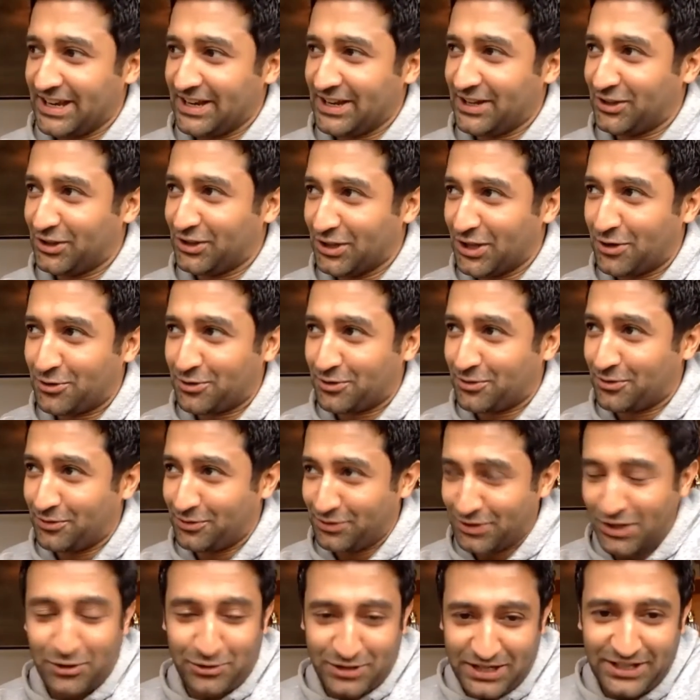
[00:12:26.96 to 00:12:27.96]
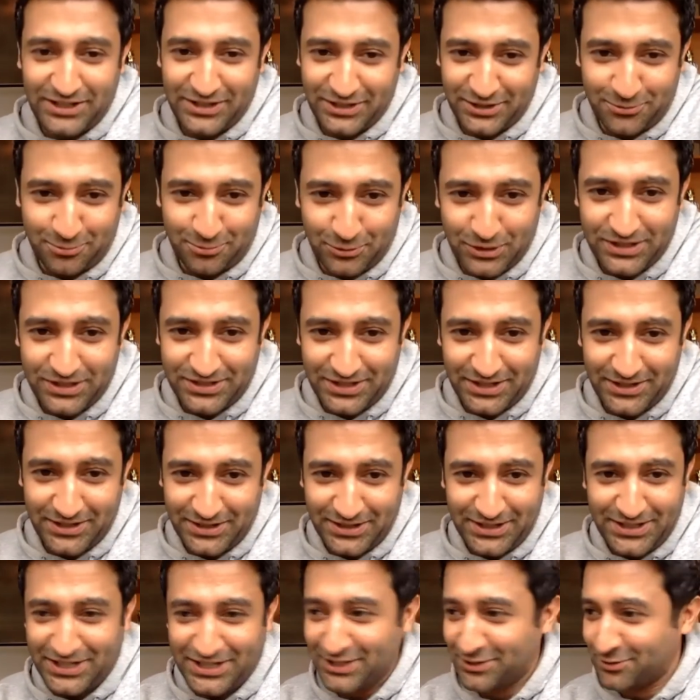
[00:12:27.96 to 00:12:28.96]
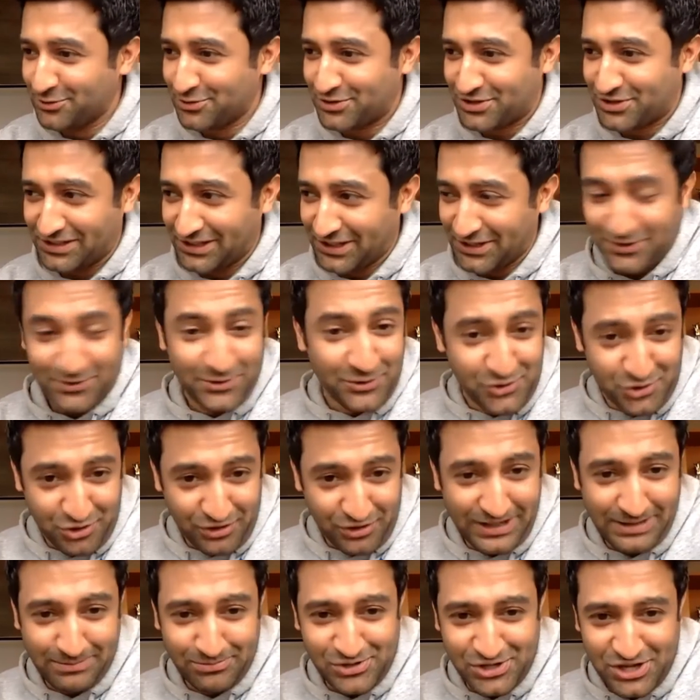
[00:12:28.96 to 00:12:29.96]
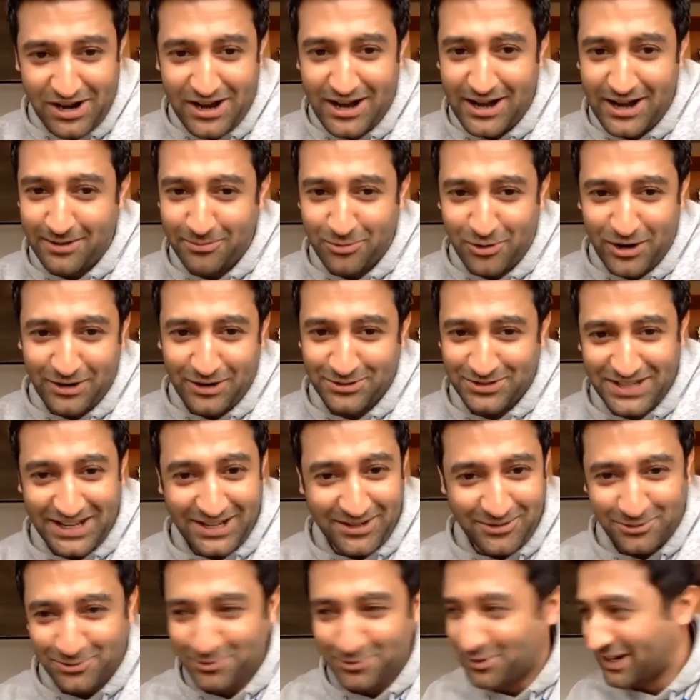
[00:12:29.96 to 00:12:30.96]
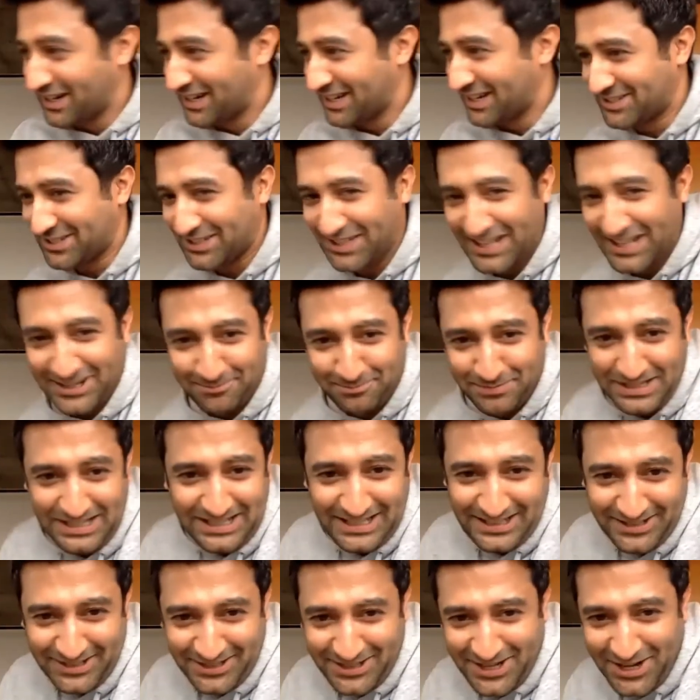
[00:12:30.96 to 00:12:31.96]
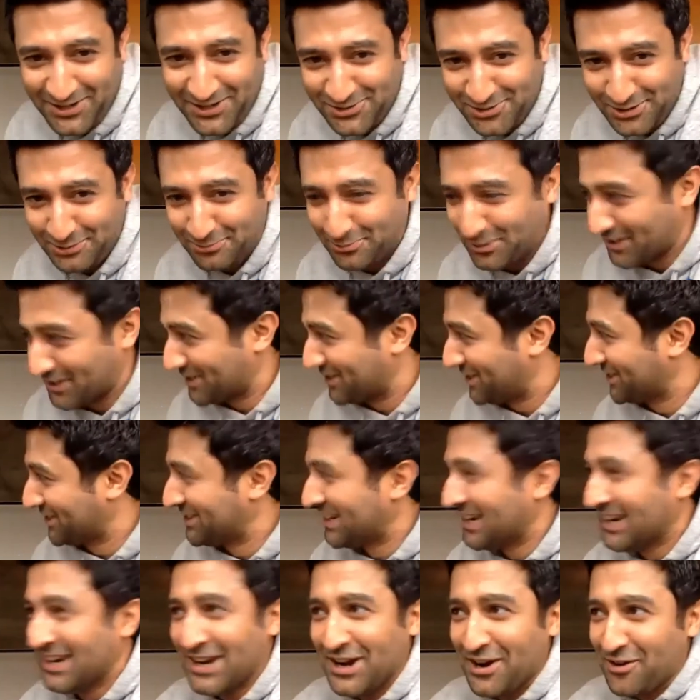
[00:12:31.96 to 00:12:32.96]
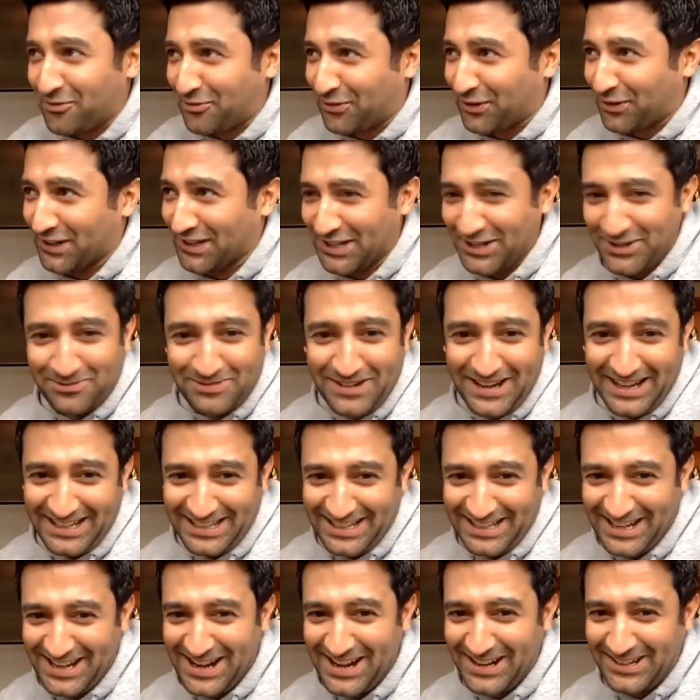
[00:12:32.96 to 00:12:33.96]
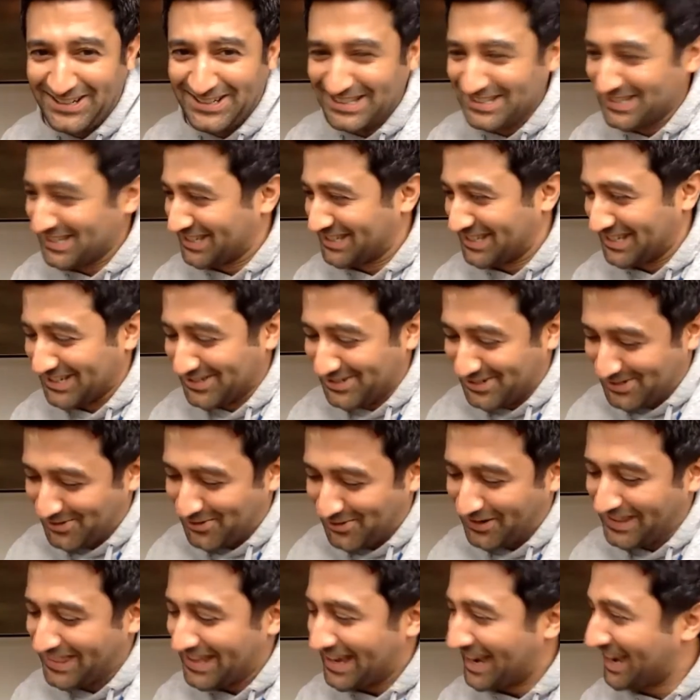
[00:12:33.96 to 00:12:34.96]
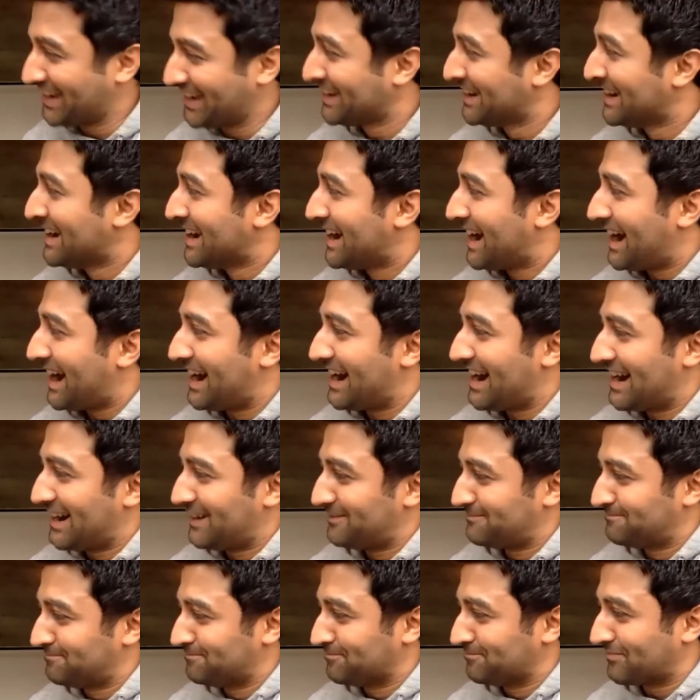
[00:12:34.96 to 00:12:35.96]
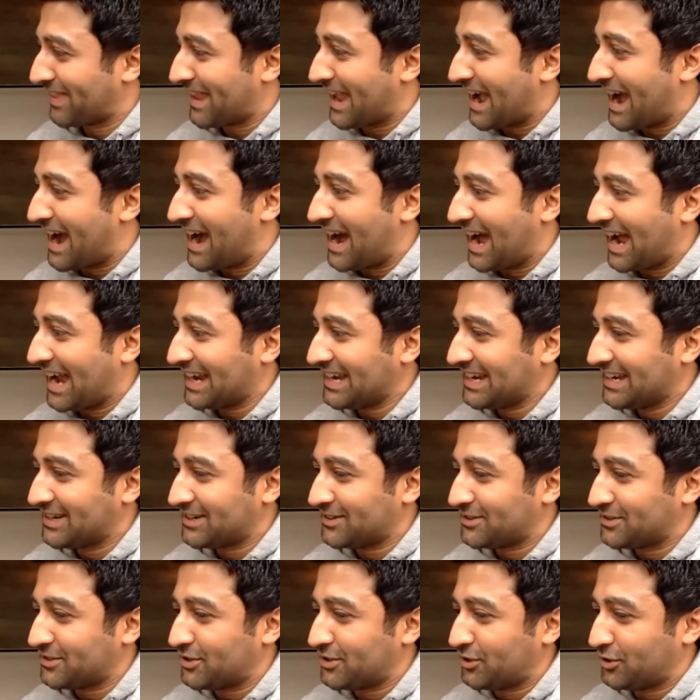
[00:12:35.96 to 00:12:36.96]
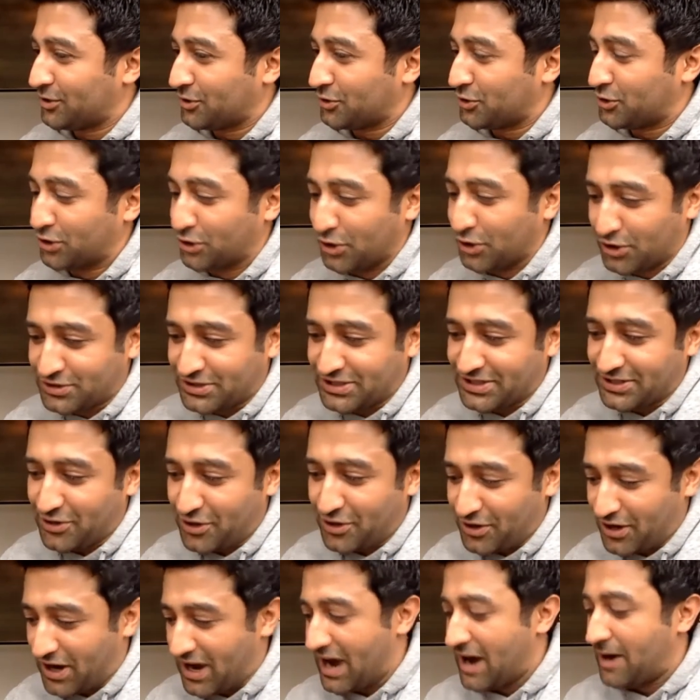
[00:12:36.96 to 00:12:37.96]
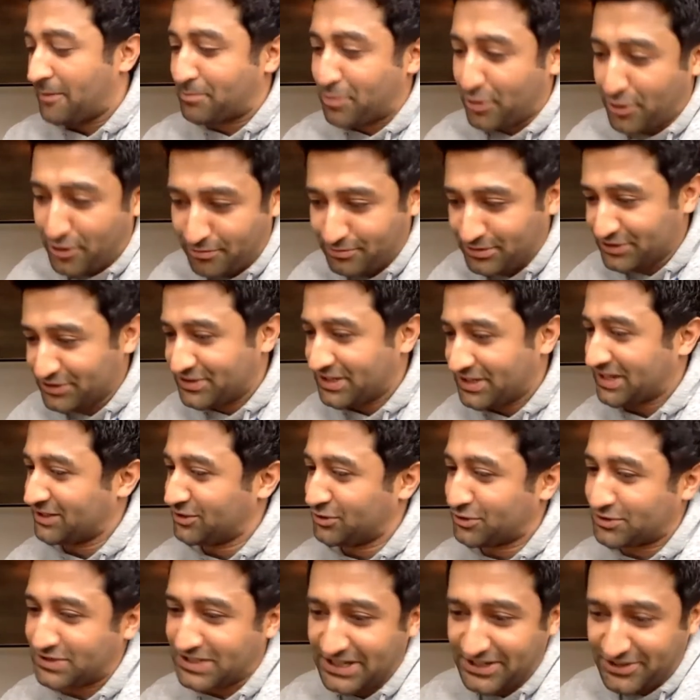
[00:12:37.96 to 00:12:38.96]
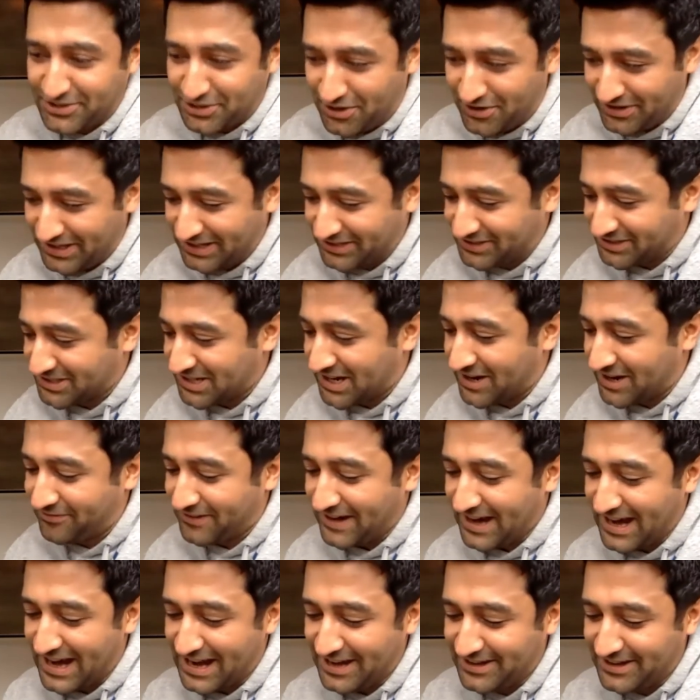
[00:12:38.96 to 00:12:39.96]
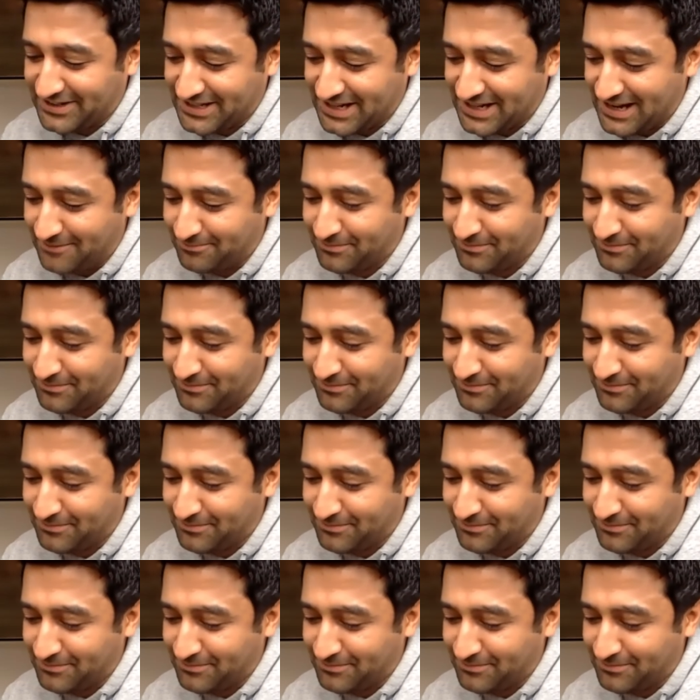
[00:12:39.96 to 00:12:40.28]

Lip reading: low key, this was a huge little dream job where I was like, ooh, I get to like be in the country world for a little bit, and just enjoy that. I looked up her music and looked into all that stuff, and